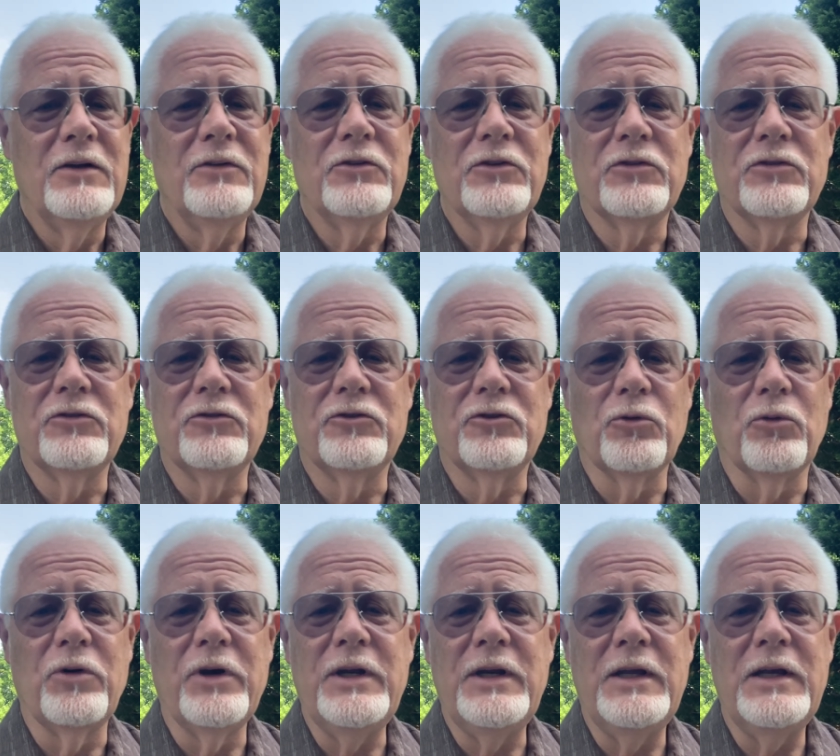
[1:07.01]
just
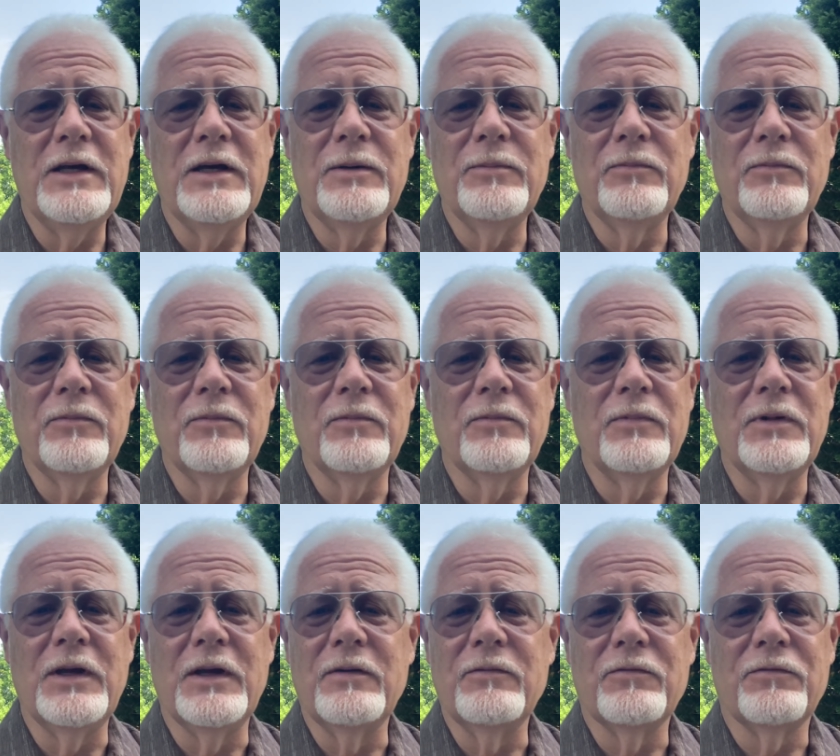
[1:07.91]
join him
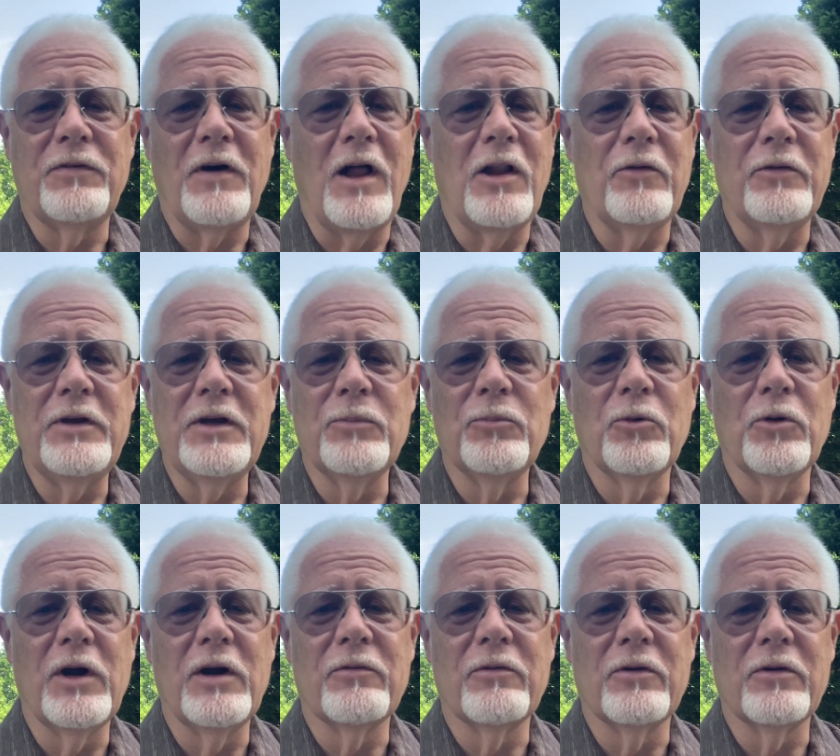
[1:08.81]
and follow him
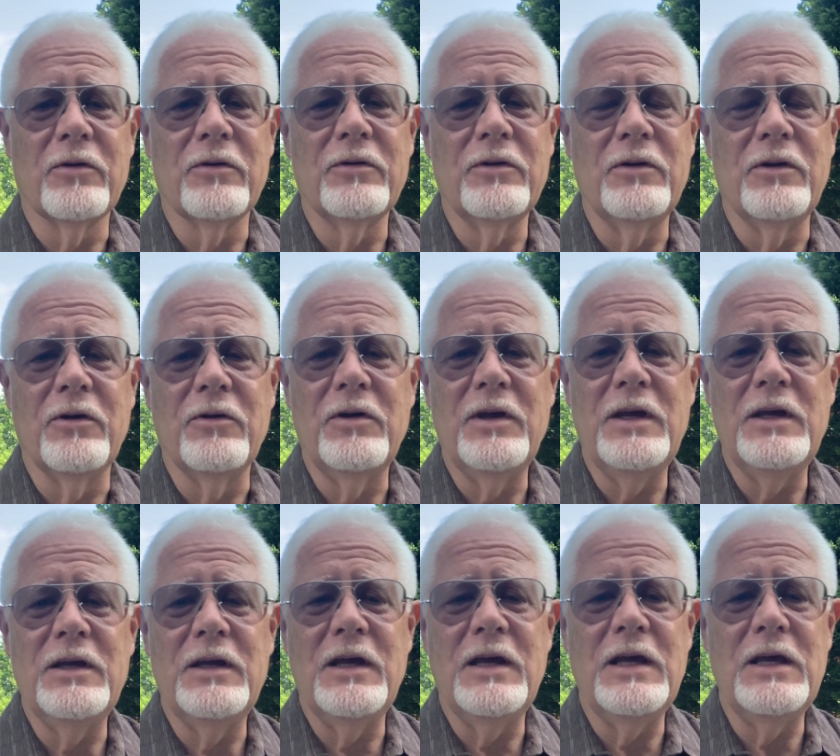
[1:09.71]
wherever, you know,
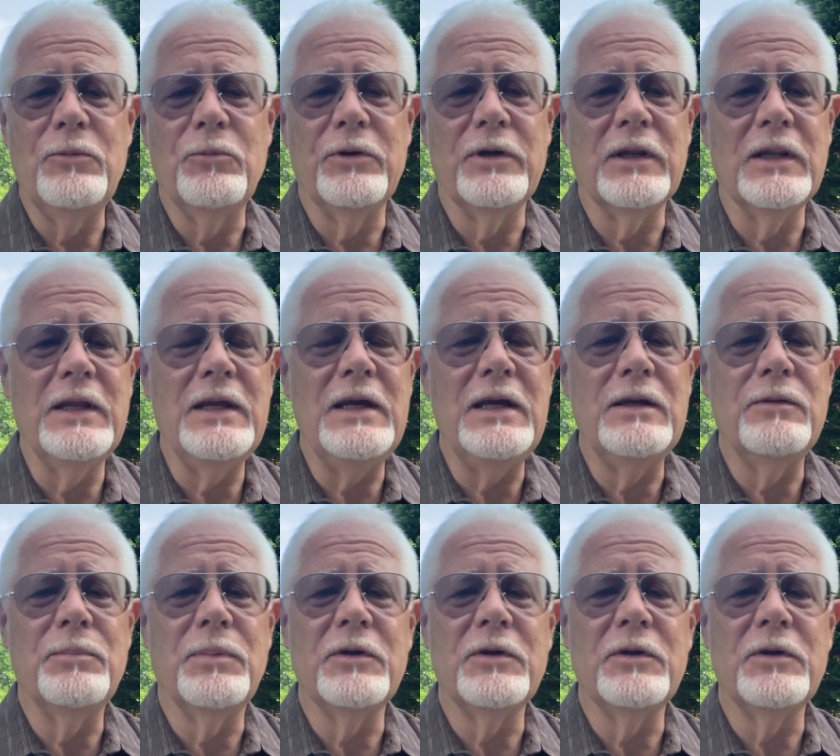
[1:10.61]
he would lead.